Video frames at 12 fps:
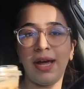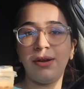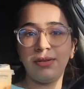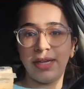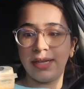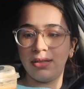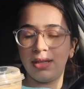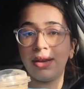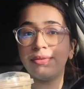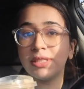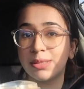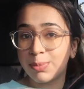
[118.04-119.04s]
don't like a lot
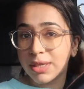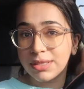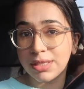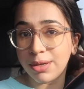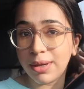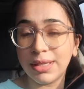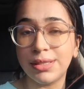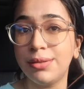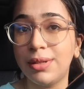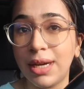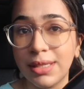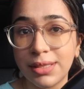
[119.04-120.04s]
of espresso as you
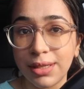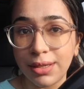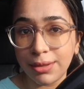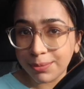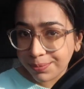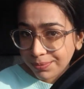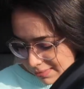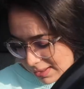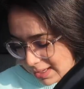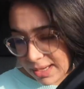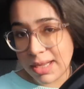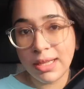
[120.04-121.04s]
guys know. I feel
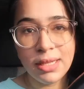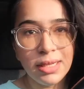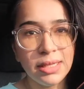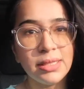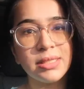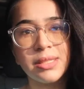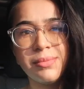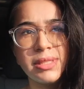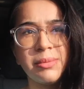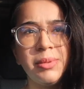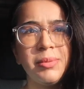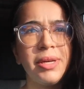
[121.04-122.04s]
like some,
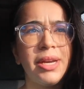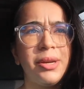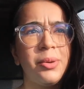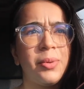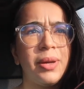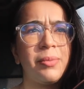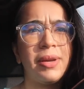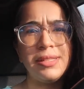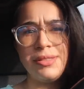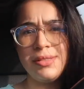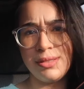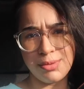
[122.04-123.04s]
some people get annoyed when I
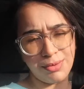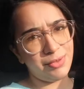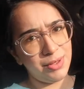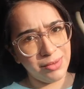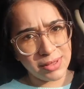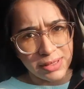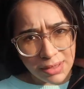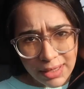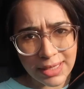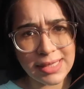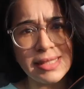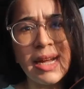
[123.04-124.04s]
do reviews and they're
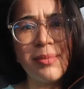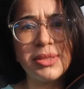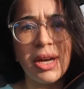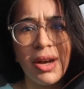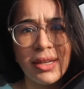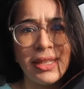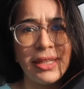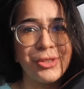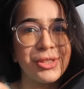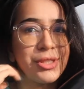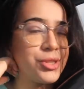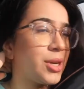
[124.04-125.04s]
like, stop talking and
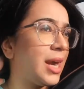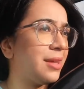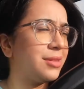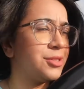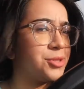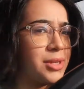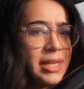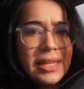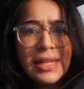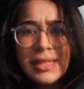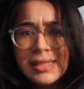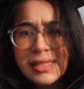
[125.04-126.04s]
just try the drink.
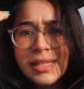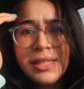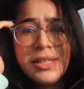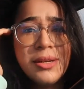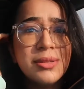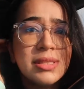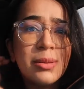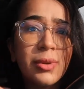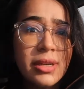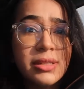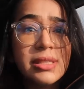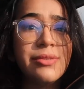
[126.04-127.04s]
And it's like, go
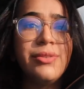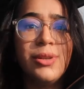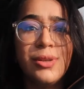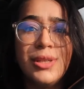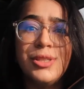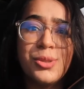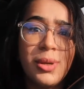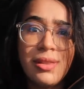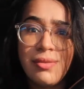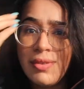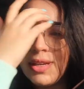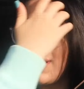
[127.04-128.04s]
somewhere else if you don't enjoy
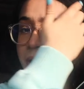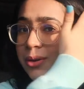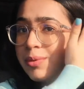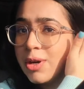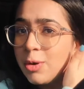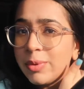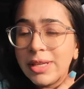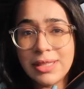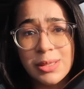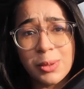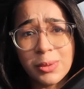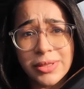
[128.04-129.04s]
the video. Nobody
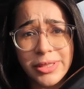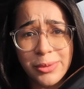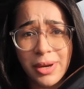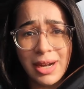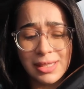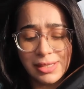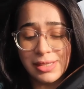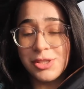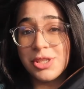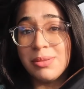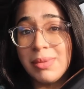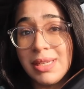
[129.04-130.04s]
is holding you
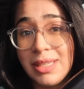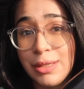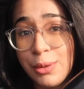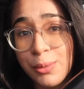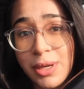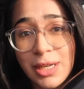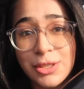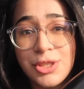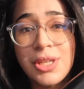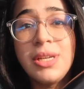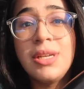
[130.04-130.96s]
hostage and making you watch.